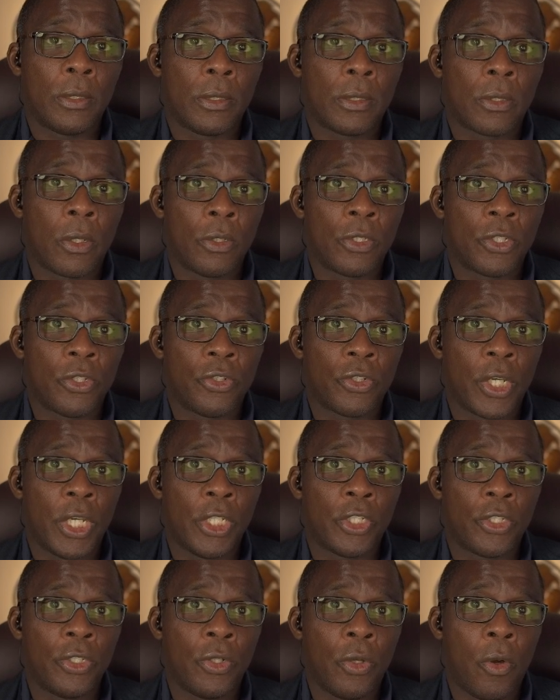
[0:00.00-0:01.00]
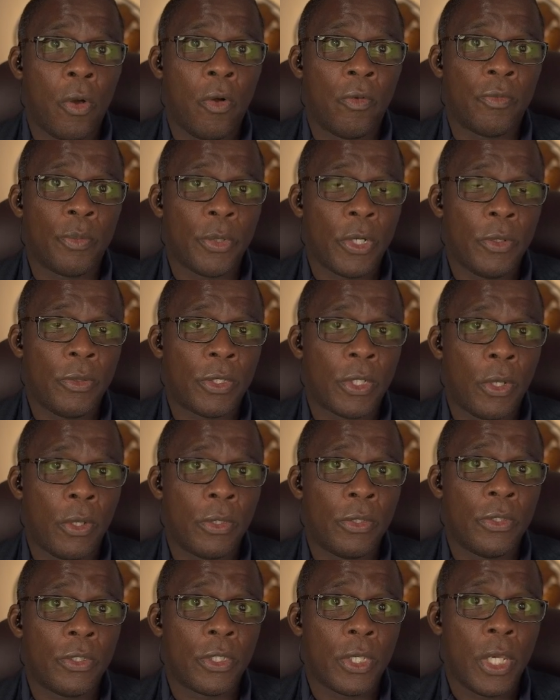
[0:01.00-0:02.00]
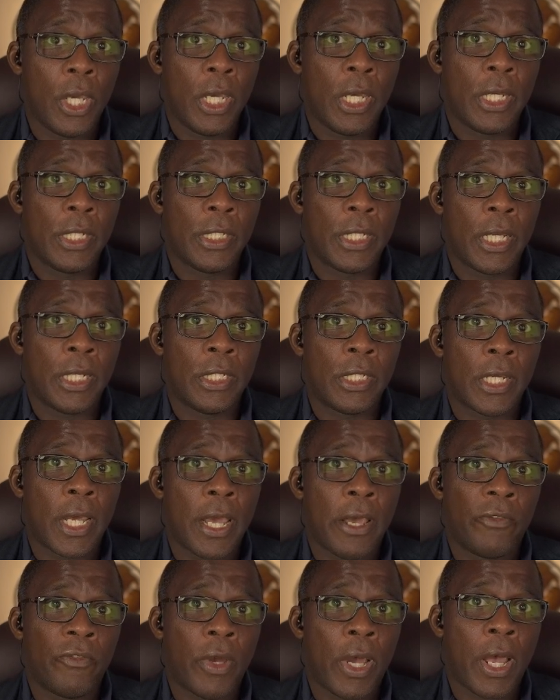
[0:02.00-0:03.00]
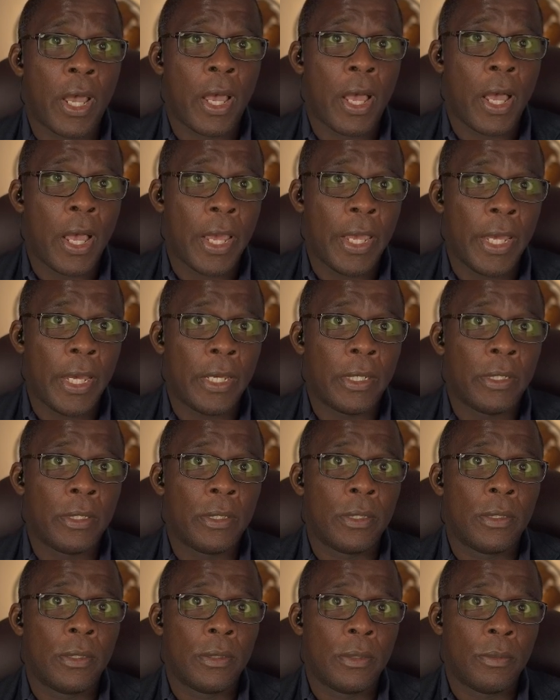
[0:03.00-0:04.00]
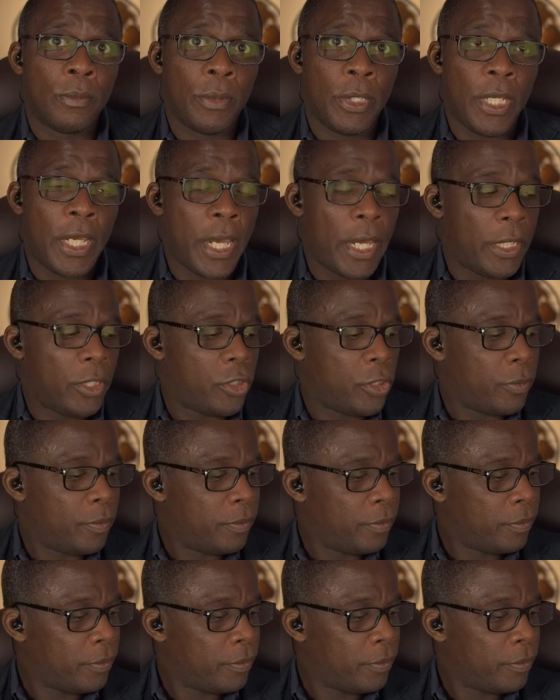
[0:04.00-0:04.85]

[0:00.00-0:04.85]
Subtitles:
concentration of protons, tend to have a higher pH.